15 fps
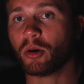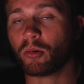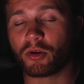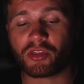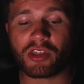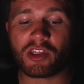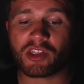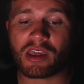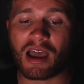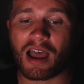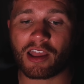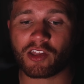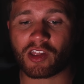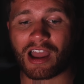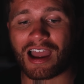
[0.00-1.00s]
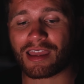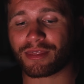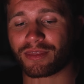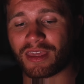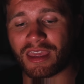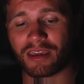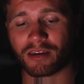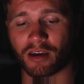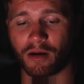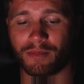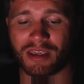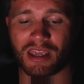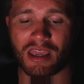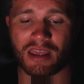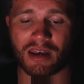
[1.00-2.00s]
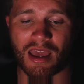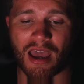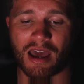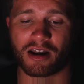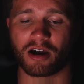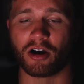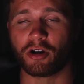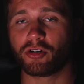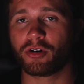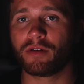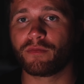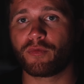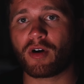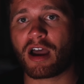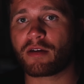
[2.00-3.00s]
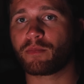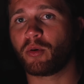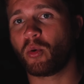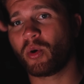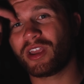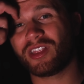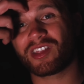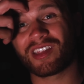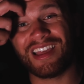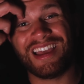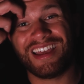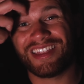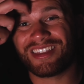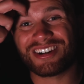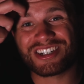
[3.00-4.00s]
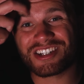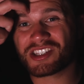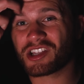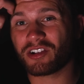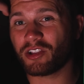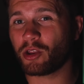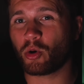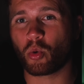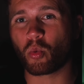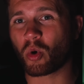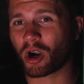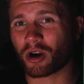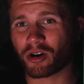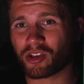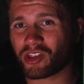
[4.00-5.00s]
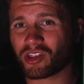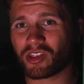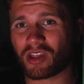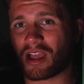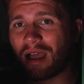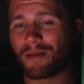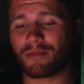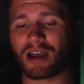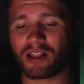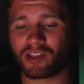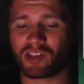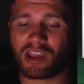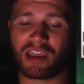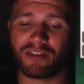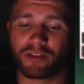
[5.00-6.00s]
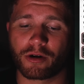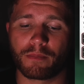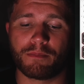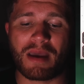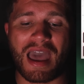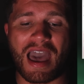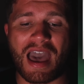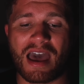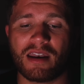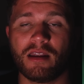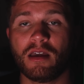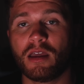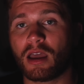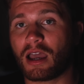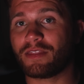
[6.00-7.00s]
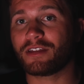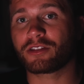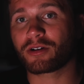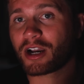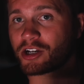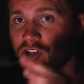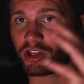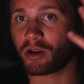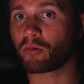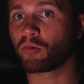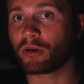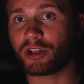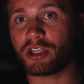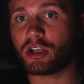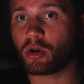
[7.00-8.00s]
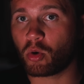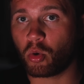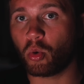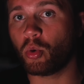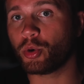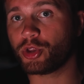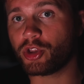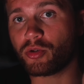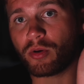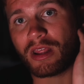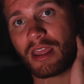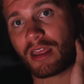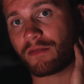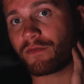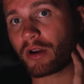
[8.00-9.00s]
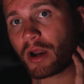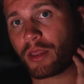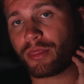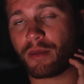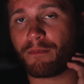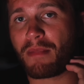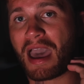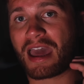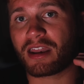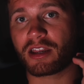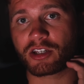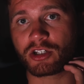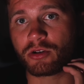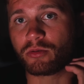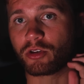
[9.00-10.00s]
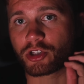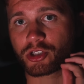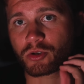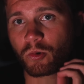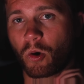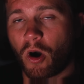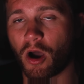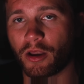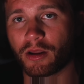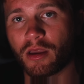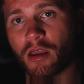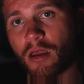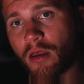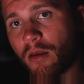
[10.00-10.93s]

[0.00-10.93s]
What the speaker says: With these guys, I think coming in at 105 points, they're just a little worse. I'm not saying they're bad. I think they're actually a really cool unit and very thematic to the squad,